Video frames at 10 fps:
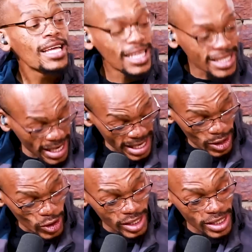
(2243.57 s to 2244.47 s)
The second
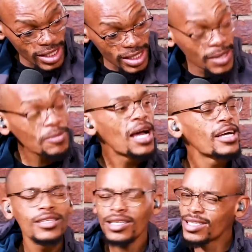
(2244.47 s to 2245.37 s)
inconsistency,
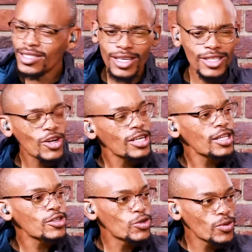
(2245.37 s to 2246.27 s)
it's got
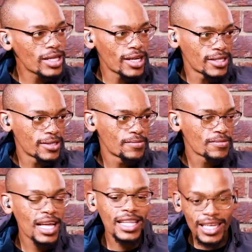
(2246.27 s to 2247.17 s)
nothing to do with that.
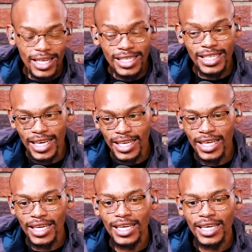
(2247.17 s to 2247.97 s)
At the end of the day,